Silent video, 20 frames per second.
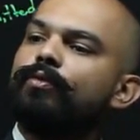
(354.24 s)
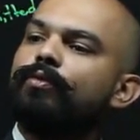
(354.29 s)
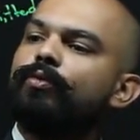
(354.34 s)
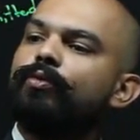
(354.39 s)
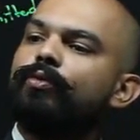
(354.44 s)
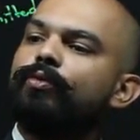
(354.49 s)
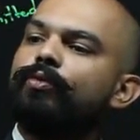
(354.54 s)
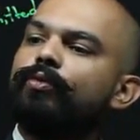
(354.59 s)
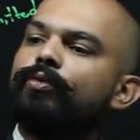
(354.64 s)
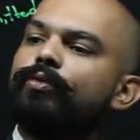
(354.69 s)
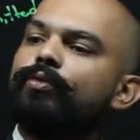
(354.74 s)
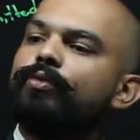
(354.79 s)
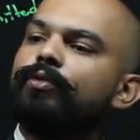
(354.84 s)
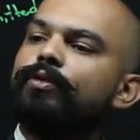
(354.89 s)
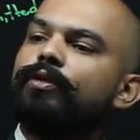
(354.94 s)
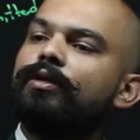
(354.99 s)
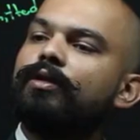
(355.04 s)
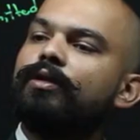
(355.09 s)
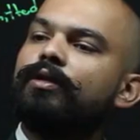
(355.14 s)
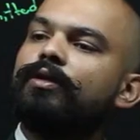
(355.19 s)
to
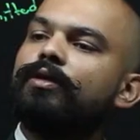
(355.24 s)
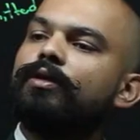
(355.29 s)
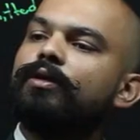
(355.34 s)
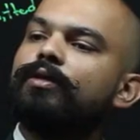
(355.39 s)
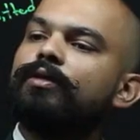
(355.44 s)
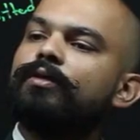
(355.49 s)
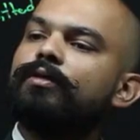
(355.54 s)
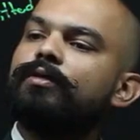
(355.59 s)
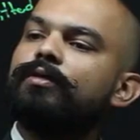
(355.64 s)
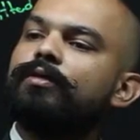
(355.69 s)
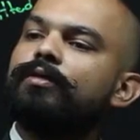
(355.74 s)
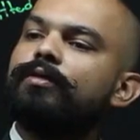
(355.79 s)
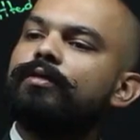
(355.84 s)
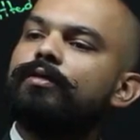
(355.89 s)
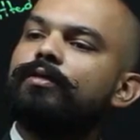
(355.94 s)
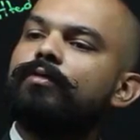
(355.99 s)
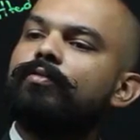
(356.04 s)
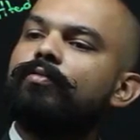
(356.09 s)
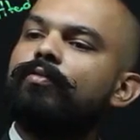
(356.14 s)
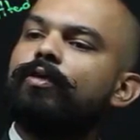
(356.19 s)
the
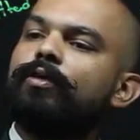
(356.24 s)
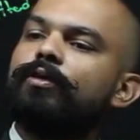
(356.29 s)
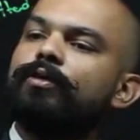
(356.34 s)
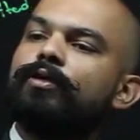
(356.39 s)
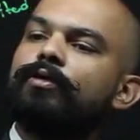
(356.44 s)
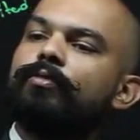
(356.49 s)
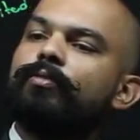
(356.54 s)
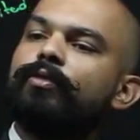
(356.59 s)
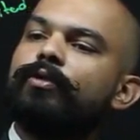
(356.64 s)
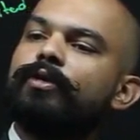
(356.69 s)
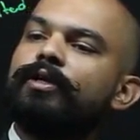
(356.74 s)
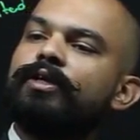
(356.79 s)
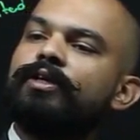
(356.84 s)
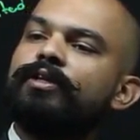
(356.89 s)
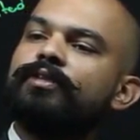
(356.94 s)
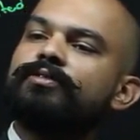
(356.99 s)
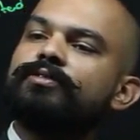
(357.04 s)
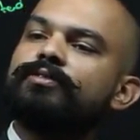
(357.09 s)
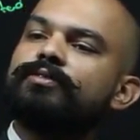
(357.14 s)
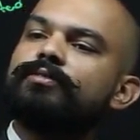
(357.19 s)
water
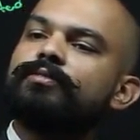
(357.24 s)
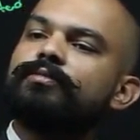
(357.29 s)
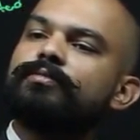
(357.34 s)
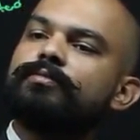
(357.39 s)
bodies.